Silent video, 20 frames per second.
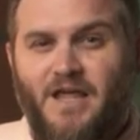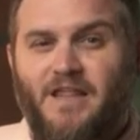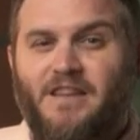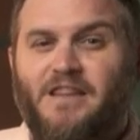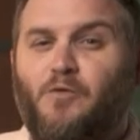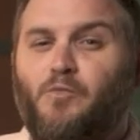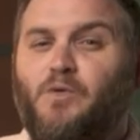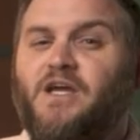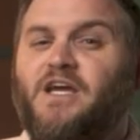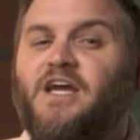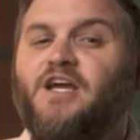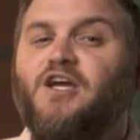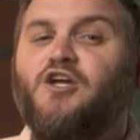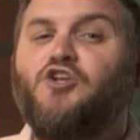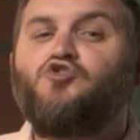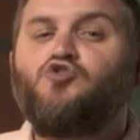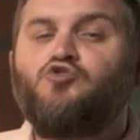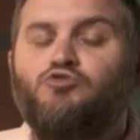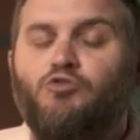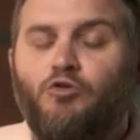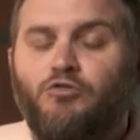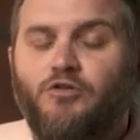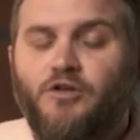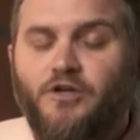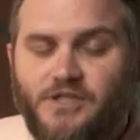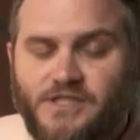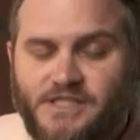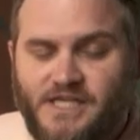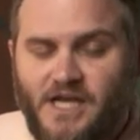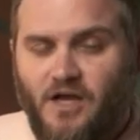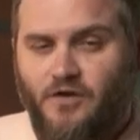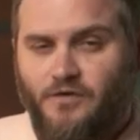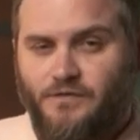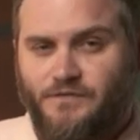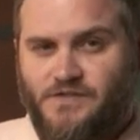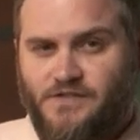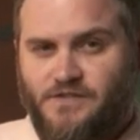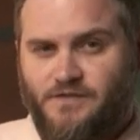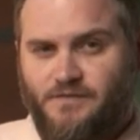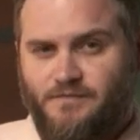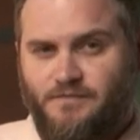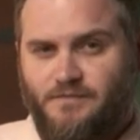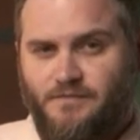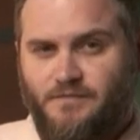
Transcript: that we can control it ourselves.